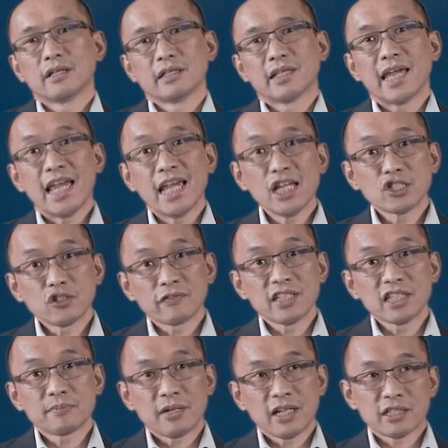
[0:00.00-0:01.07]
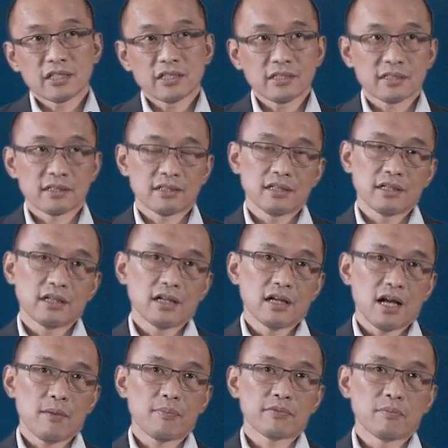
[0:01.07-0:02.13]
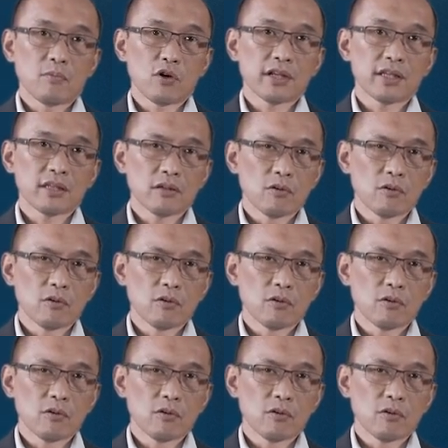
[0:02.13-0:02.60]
The age of these patients, more than